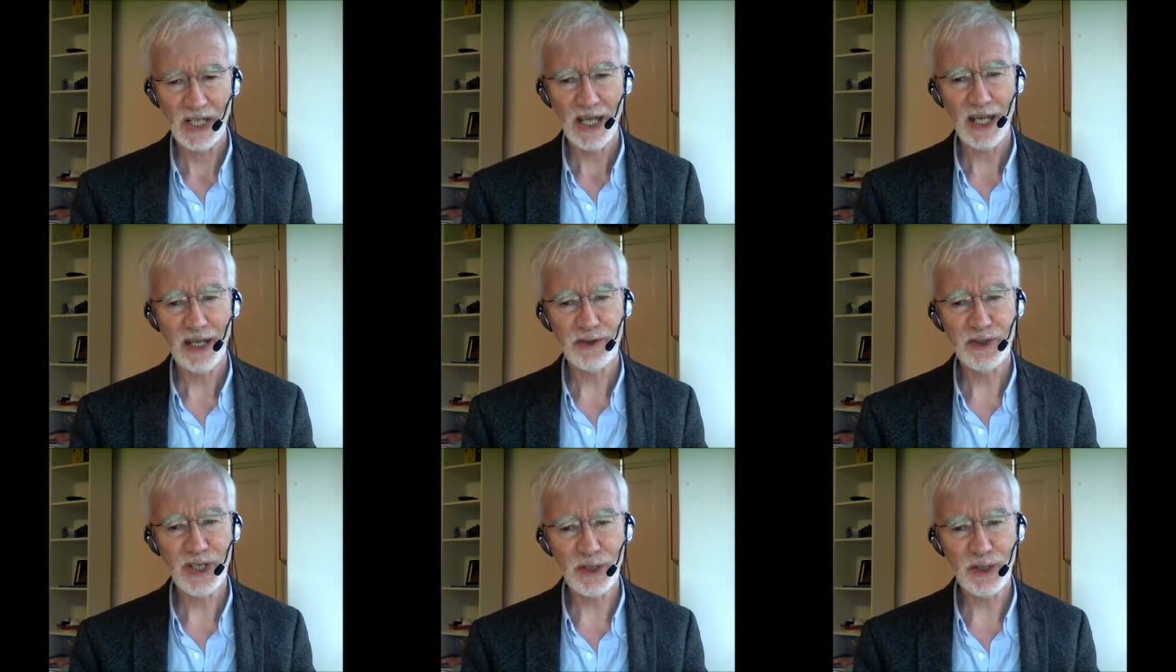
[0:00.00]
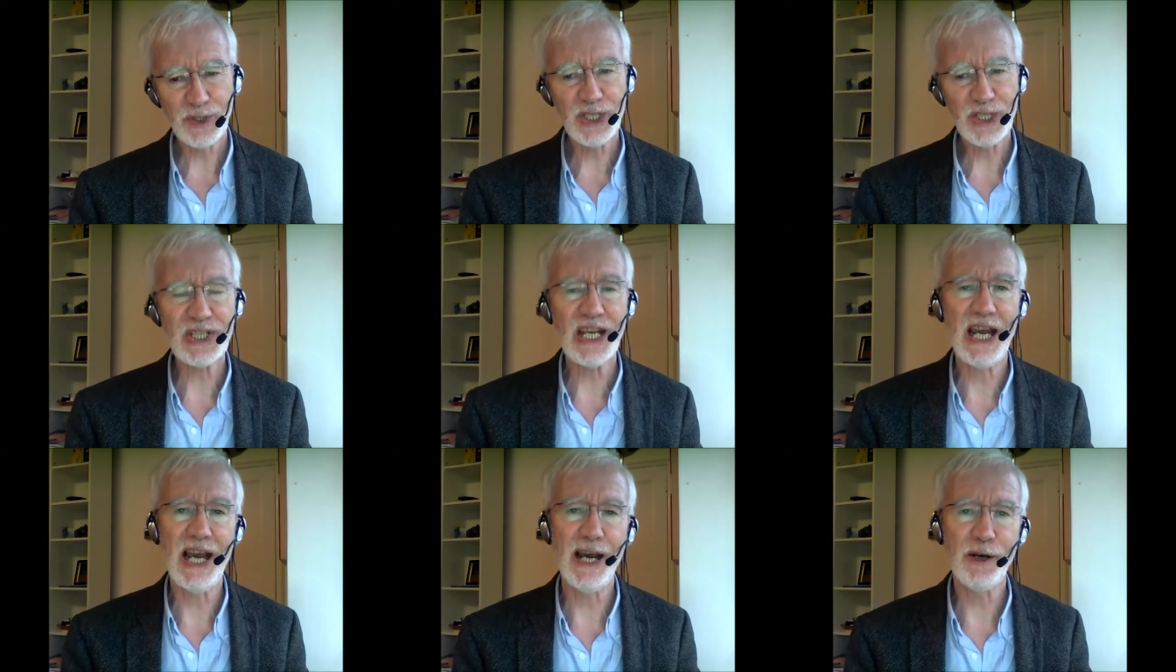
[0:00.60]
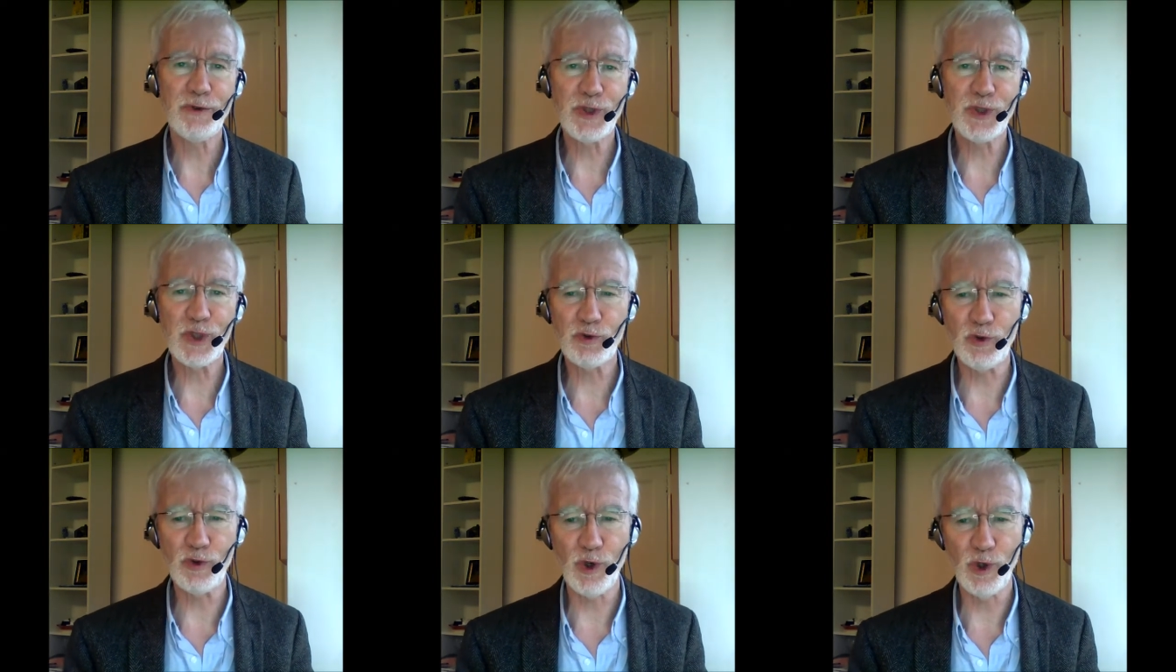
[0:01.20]
and notice how
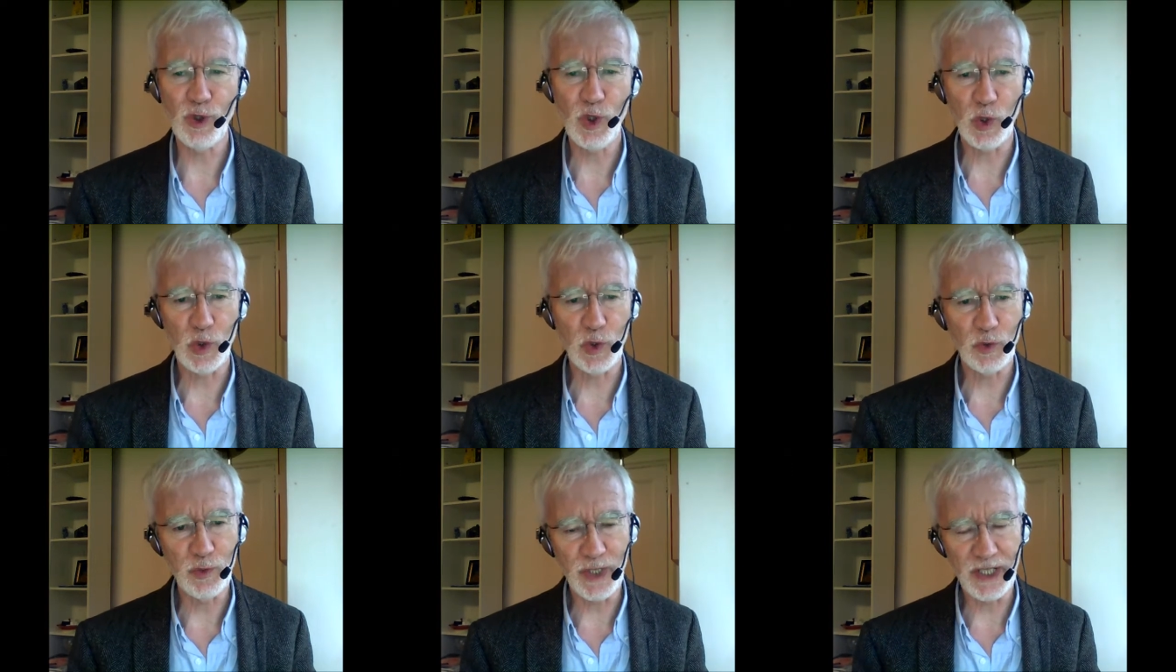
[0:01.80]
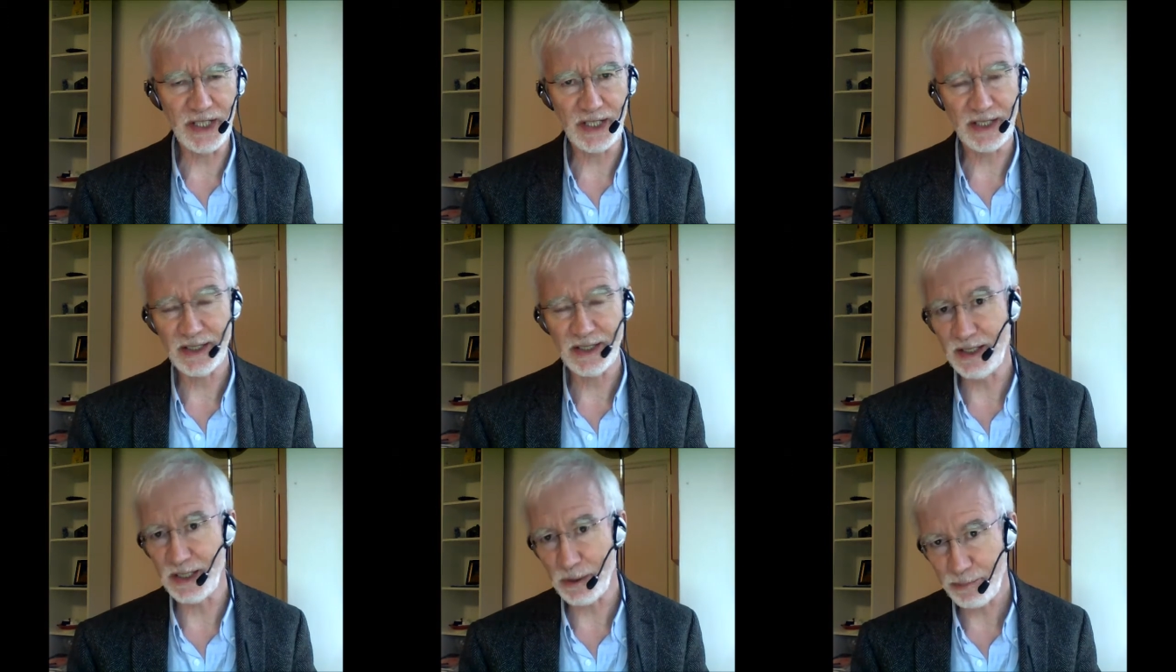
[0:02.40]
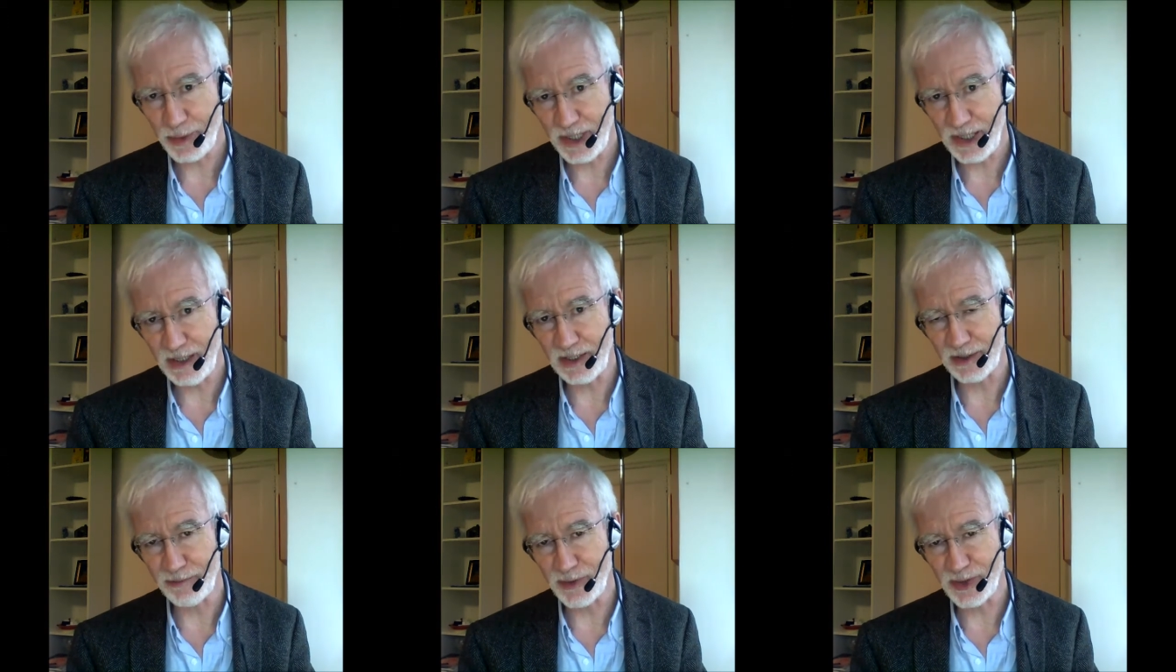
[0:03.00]
strong or weak the
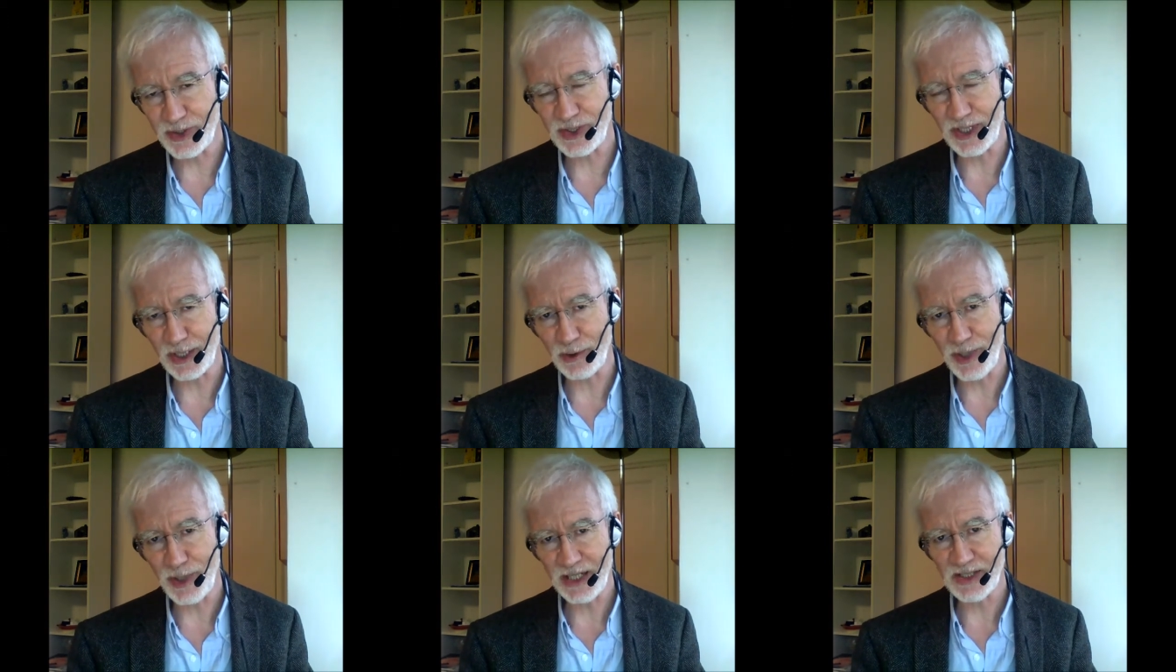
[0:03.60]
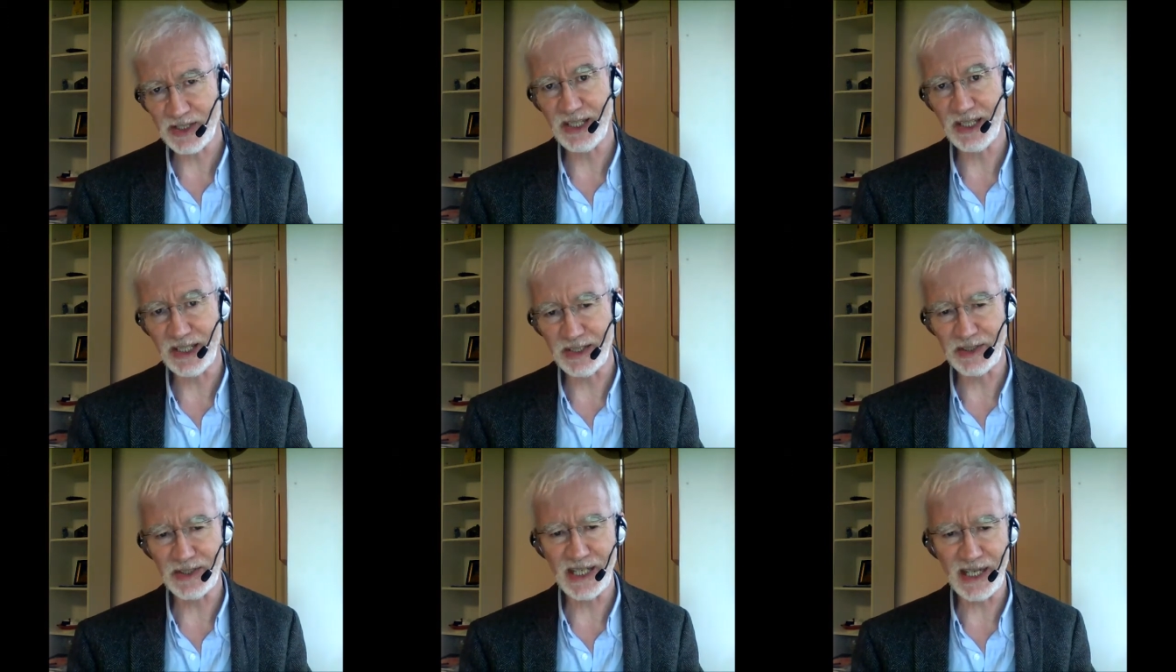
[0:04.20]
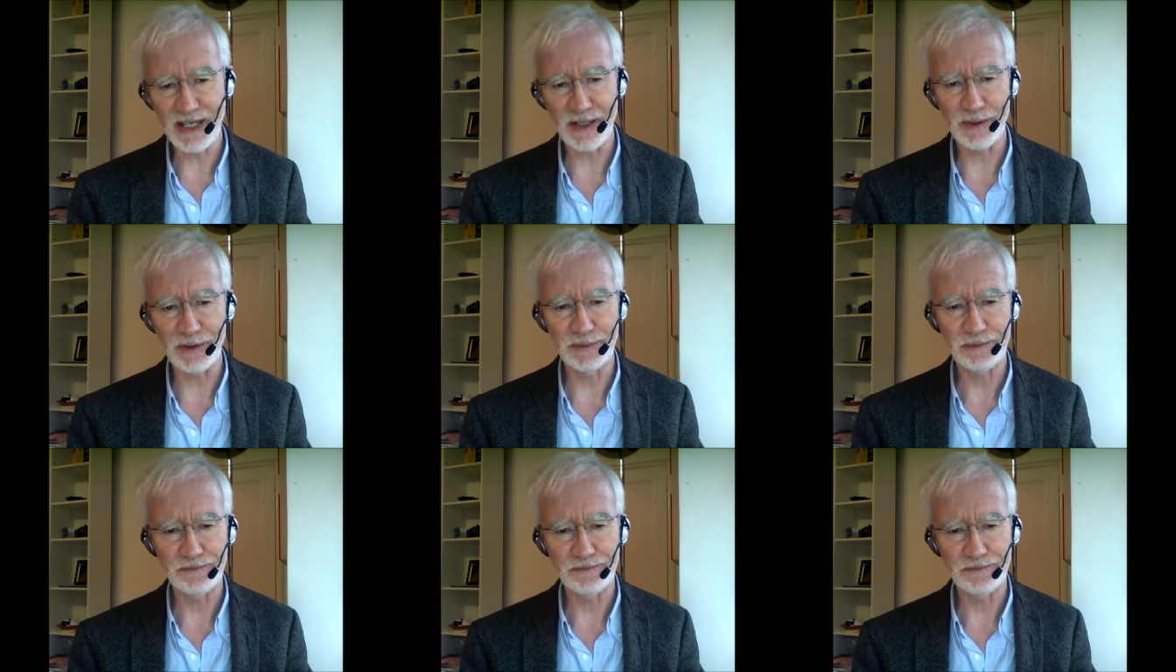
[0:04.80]
appeal of the cigarette is now.